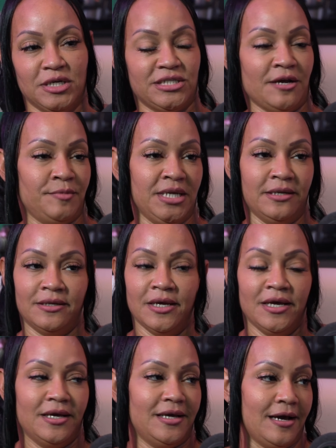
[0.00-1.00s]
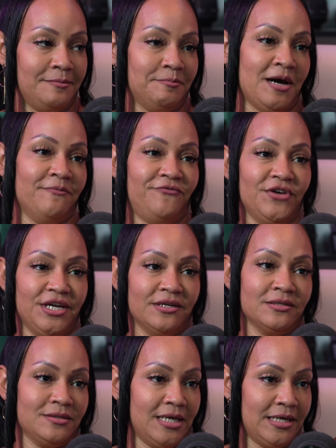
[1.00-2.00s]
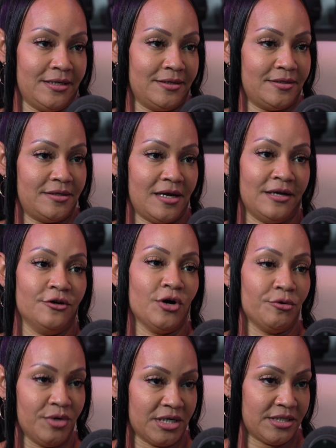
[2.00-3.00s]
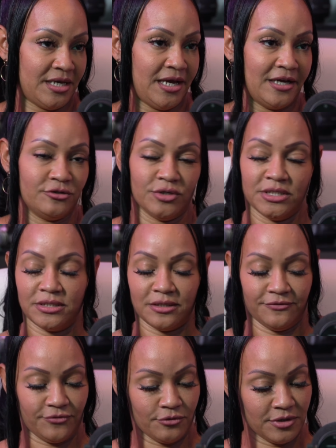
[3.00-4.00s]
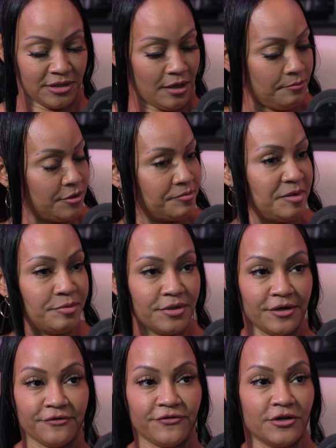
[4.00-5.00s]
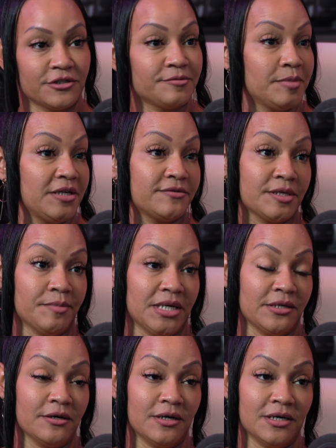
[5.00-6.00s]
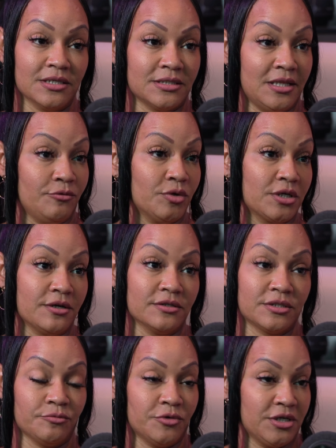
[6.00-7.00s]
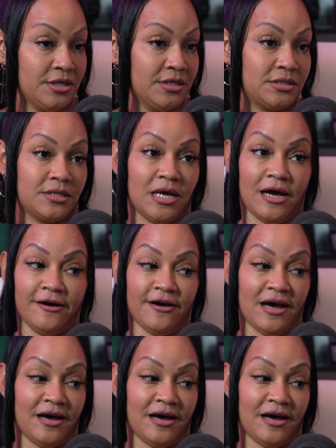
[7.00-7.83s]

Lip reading: so much. I mean, I'm fair. Like, I know I work at the address. Of course, I'll book people there first. But if somebody calls and they want to go somewhere else, I